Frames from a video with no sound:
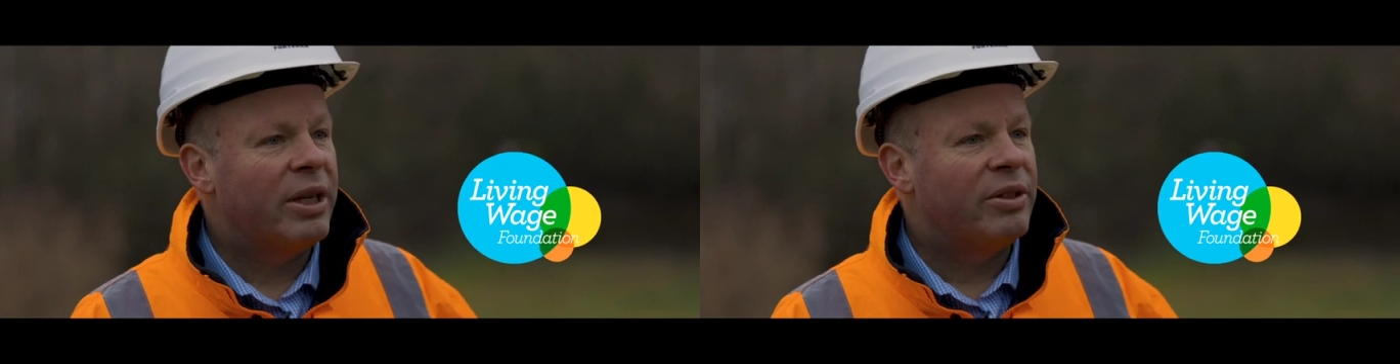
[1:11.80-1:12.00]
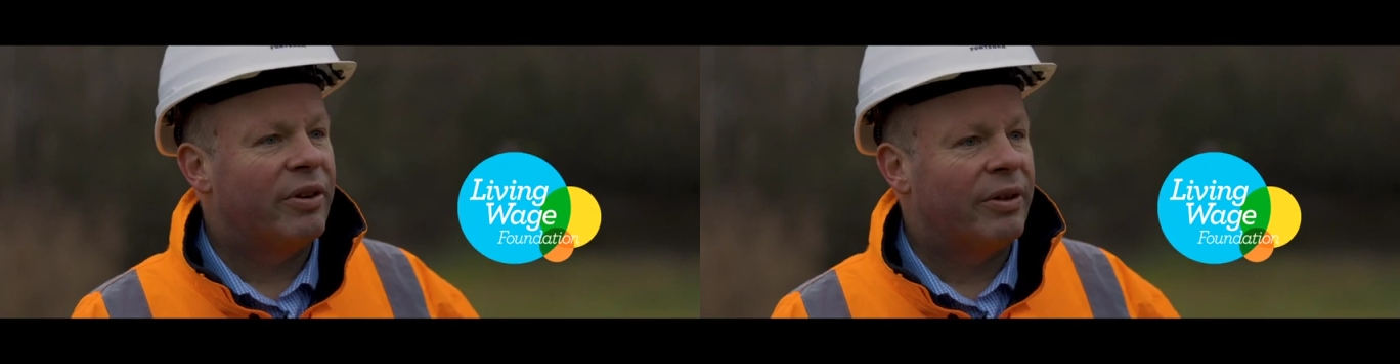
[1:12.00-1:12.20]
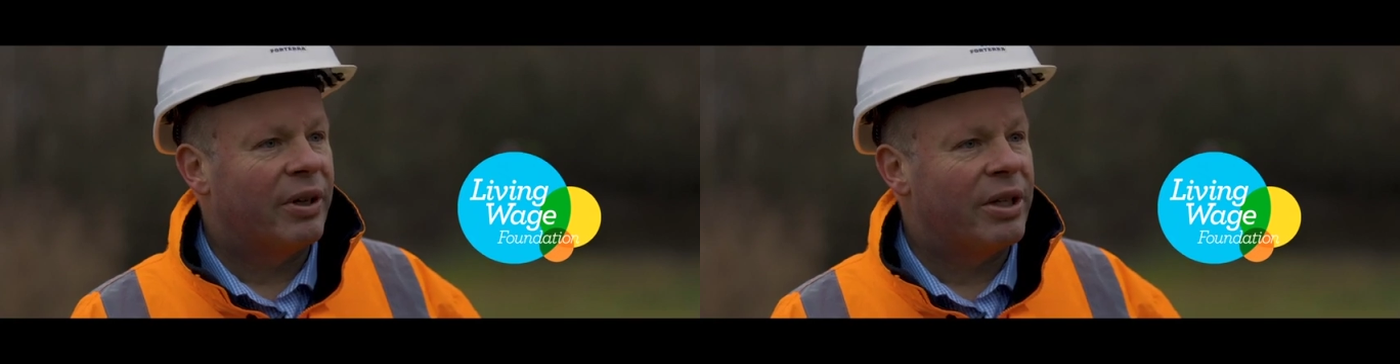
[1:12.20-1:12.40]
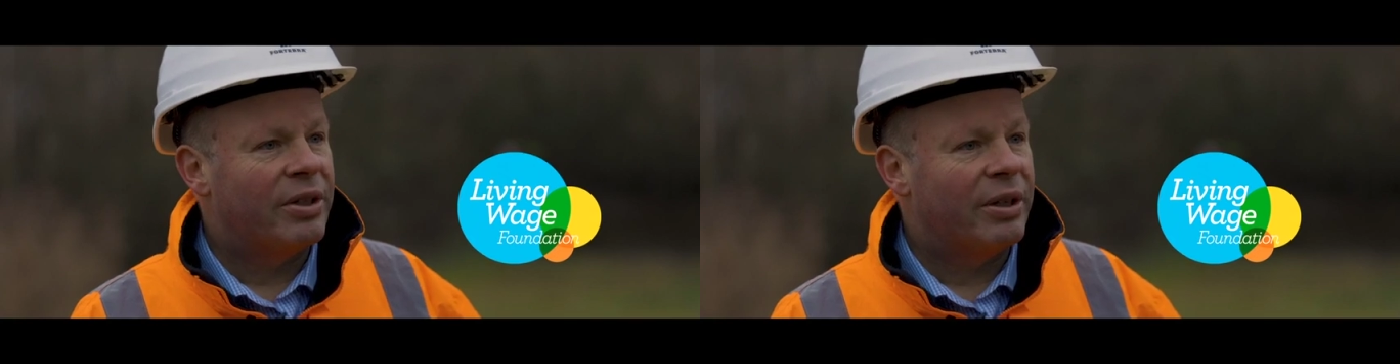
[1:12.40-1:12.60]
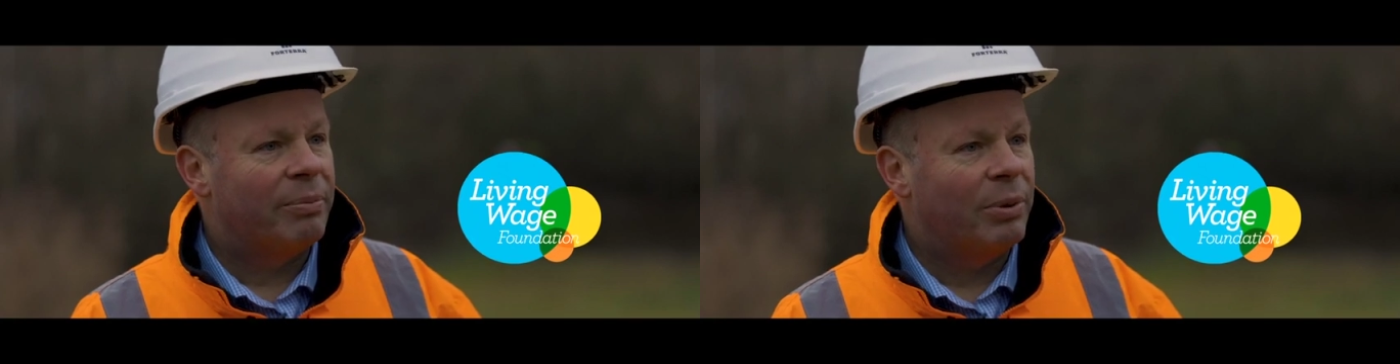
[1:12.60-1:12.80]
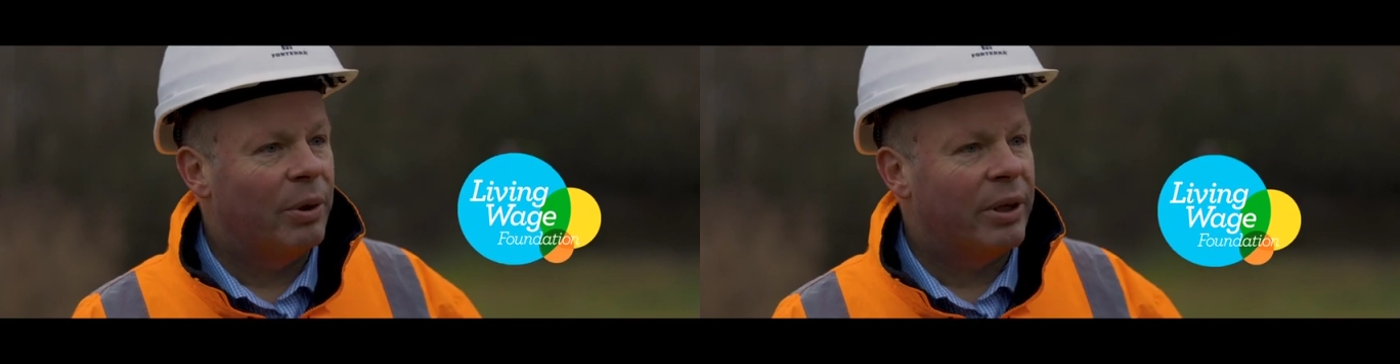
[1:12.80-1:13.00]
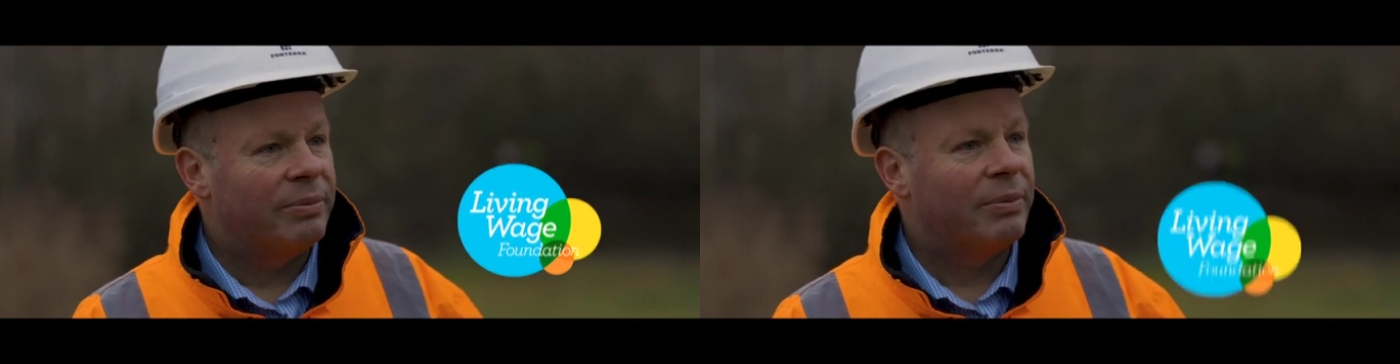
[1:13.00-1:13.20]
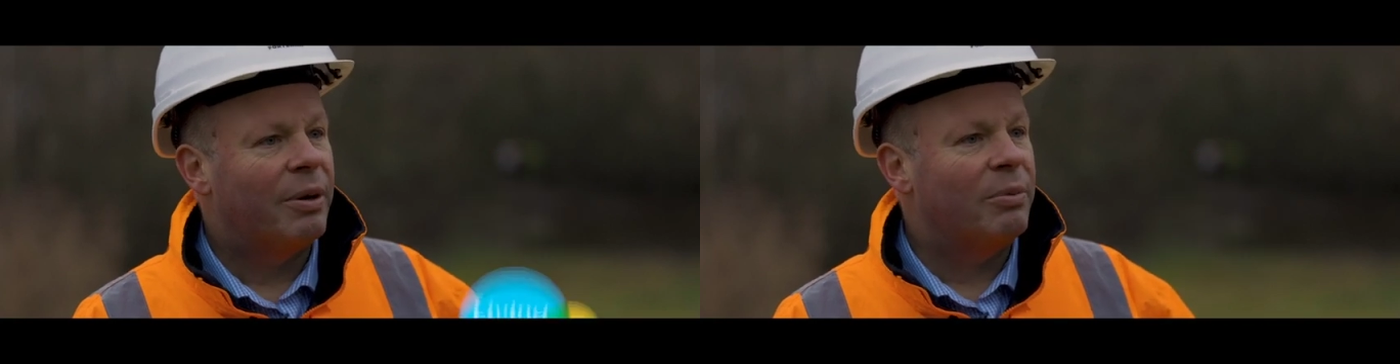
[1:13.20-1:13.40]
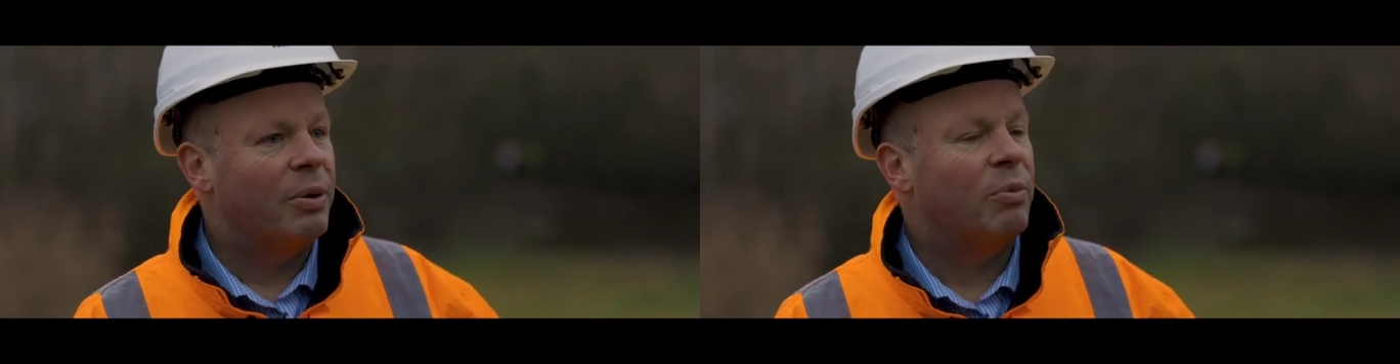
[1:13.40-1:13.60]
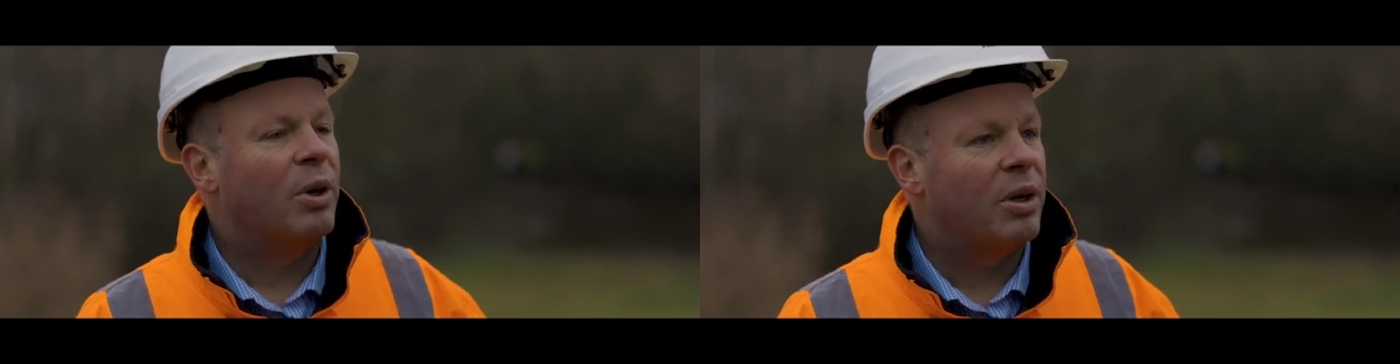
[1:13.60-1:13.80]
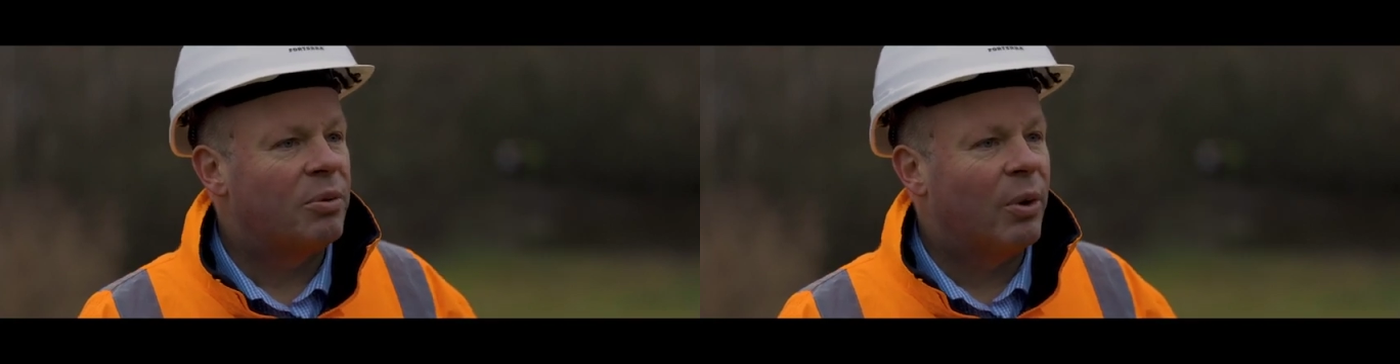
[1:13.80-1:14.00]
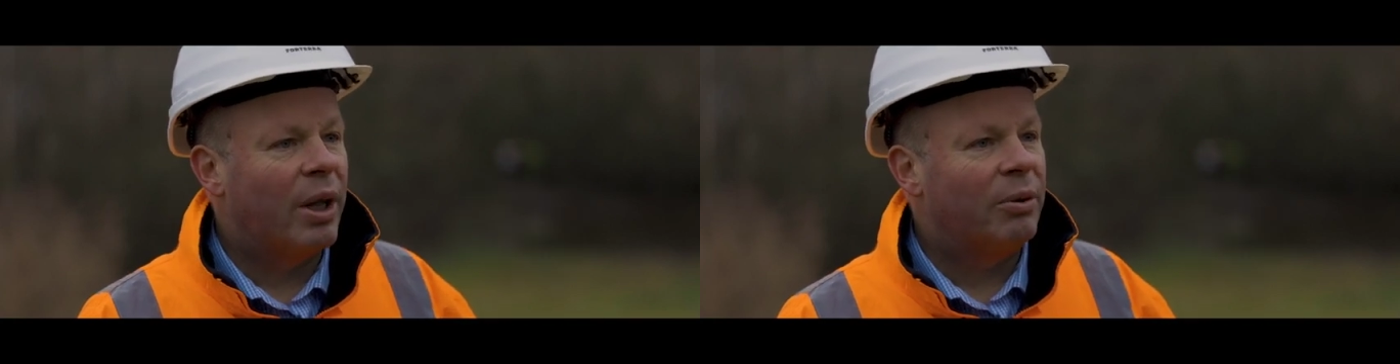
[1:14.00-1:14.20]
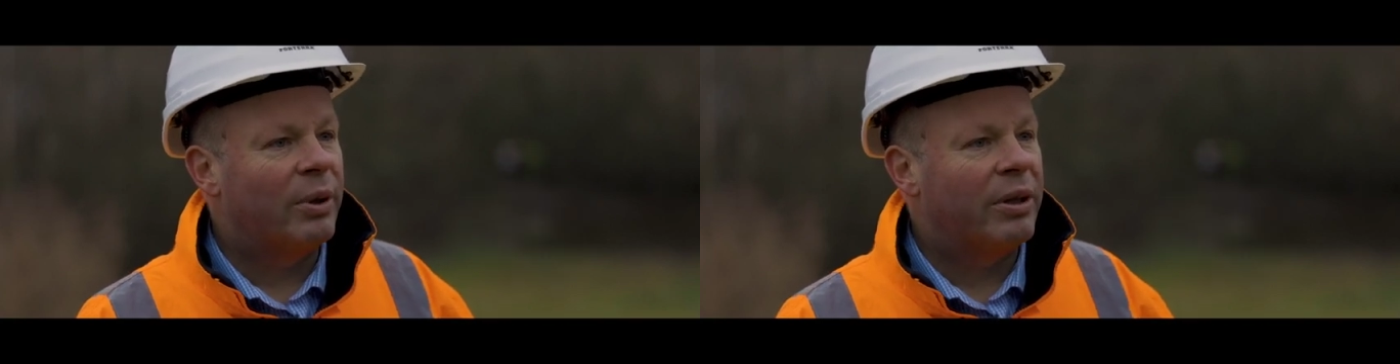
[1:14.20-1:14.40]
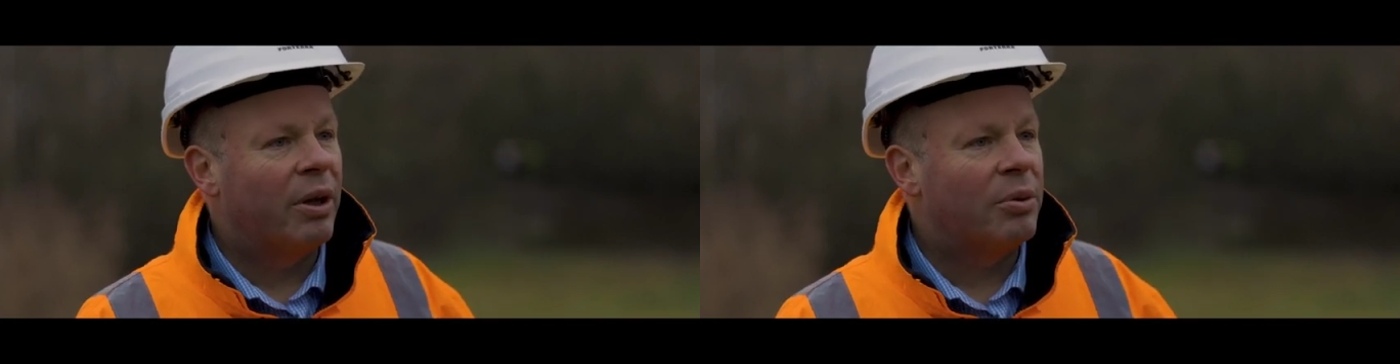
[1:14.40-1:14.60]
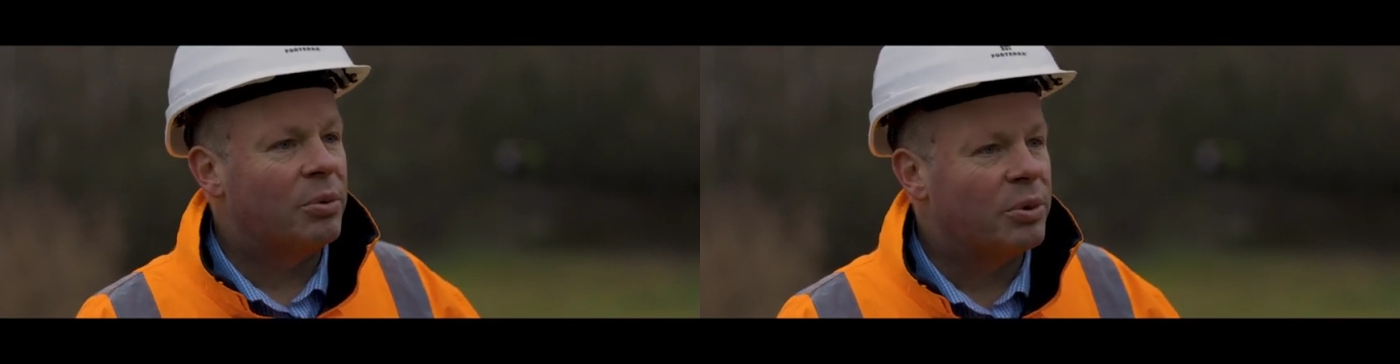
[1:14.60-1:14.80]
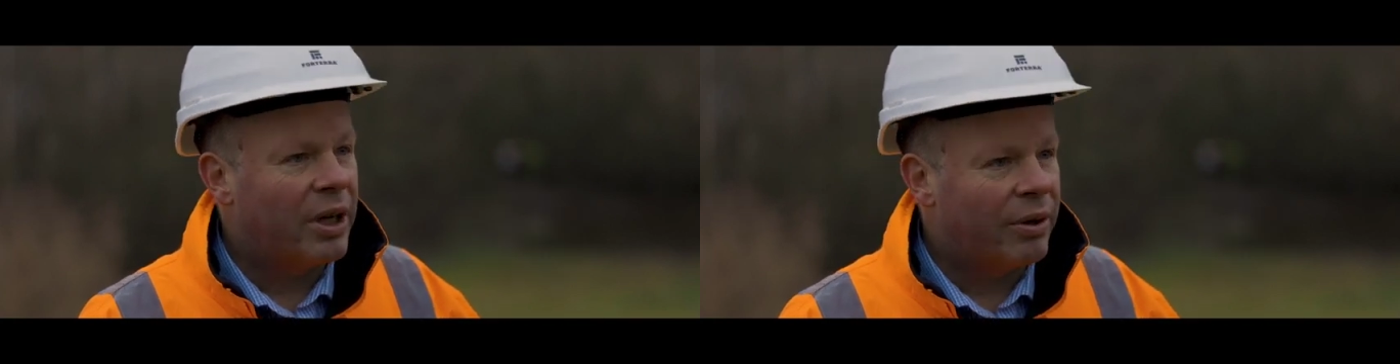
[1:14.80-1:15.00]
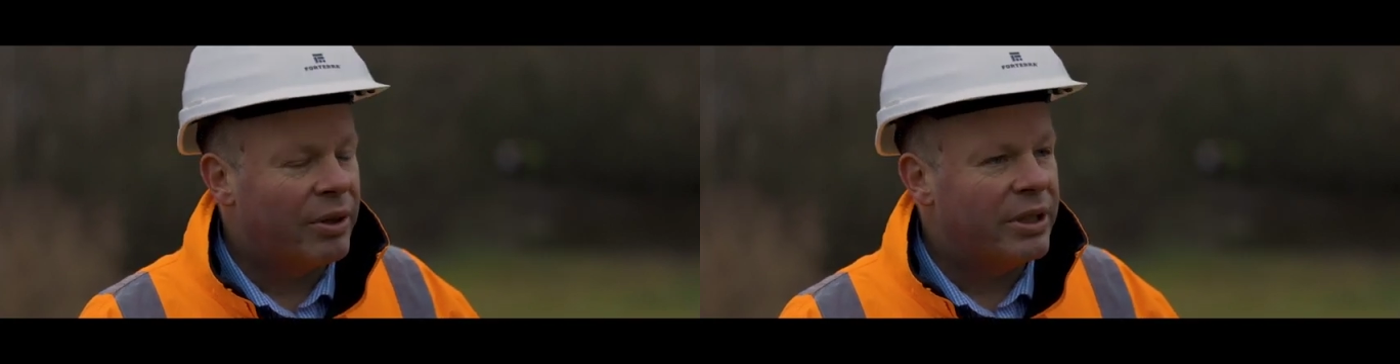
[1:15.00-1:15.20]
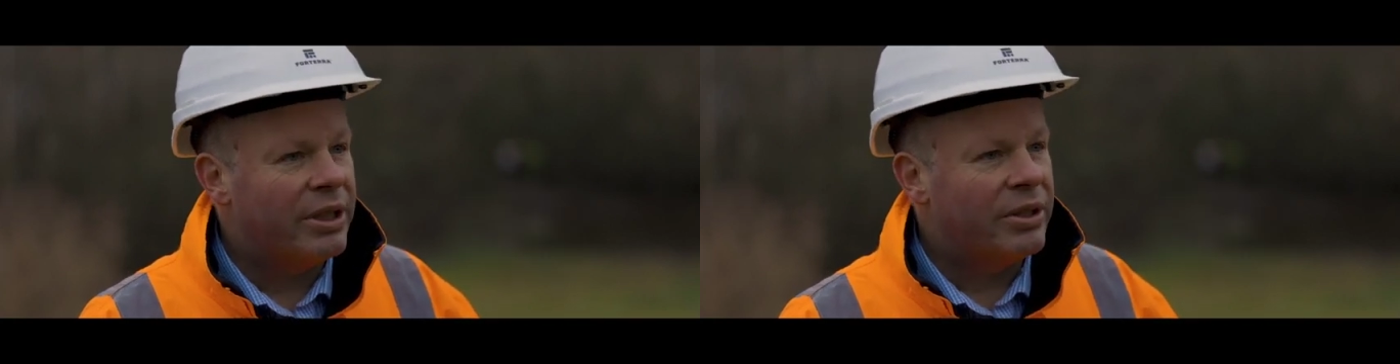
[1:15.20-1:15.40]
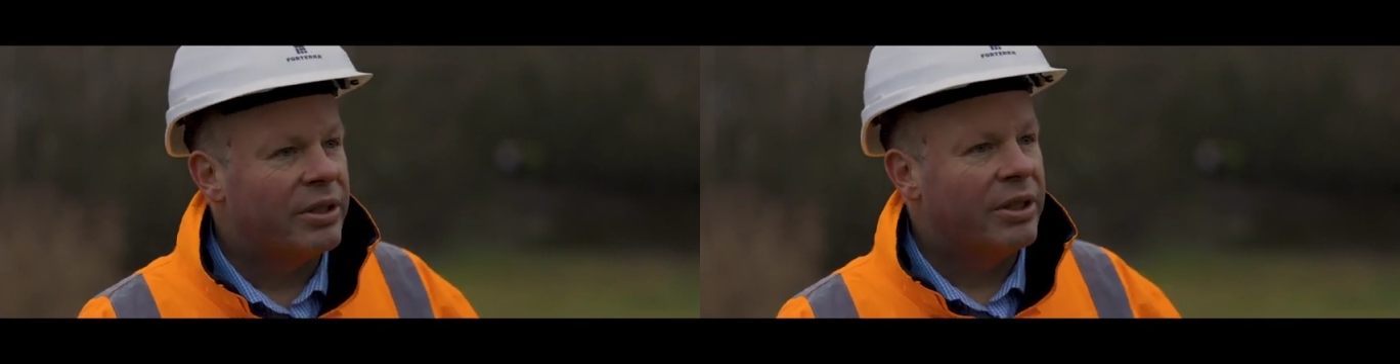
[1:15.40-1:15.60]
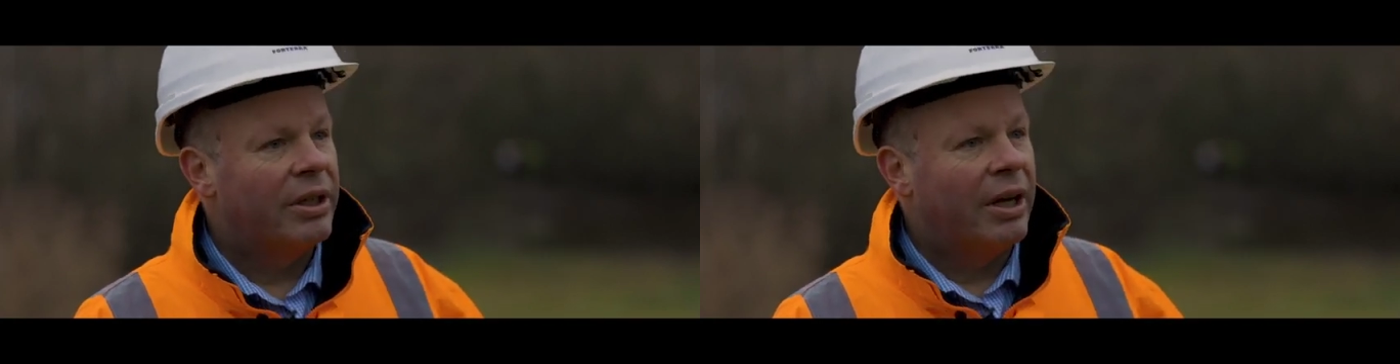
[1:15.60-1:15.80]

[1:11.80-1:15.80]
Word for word: Wage Foundation employer and we work well with local charities